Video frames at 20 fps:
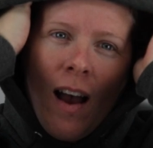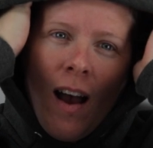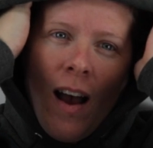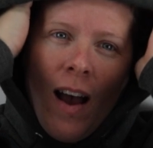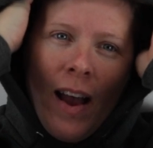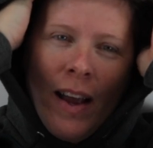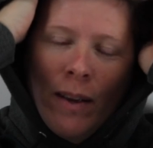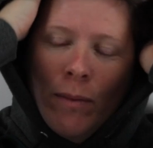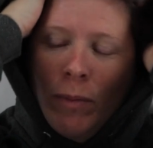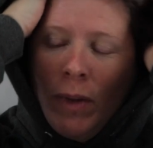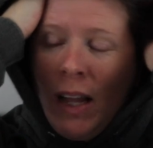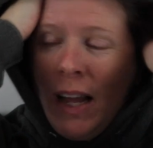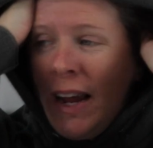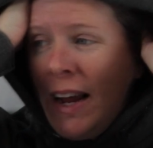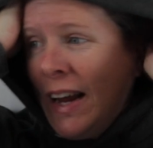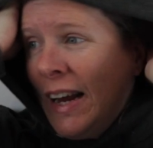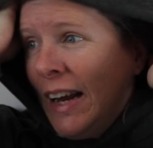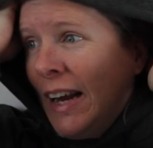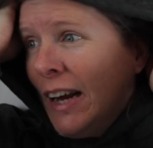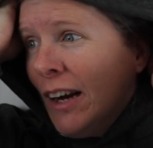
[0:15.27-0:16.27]
I am
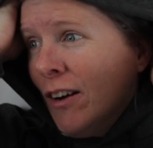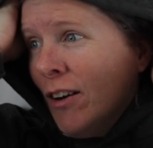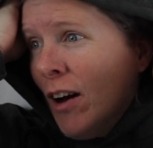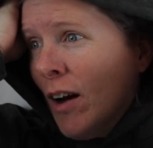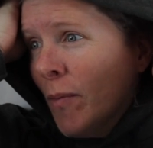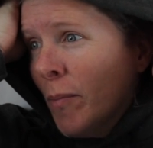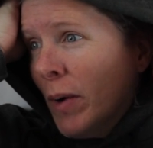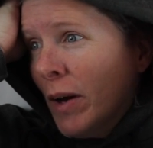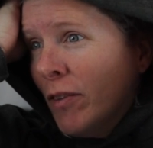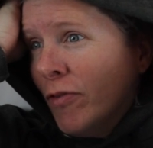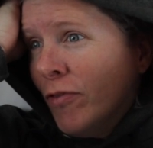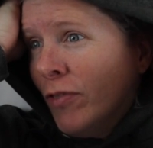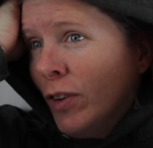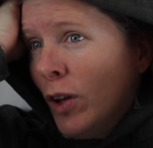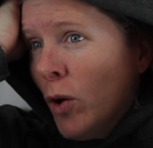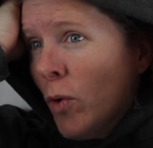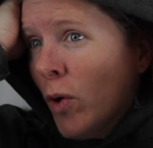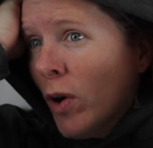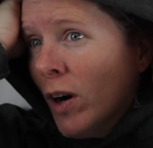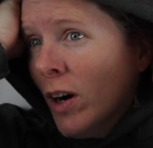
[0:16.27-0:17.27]
laying here on my
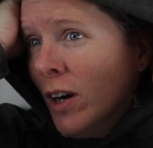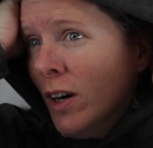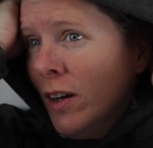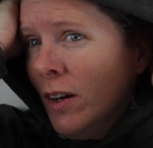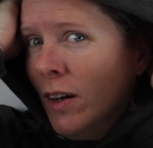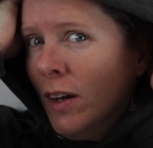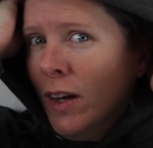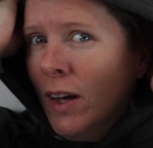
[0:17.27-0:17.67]
floor.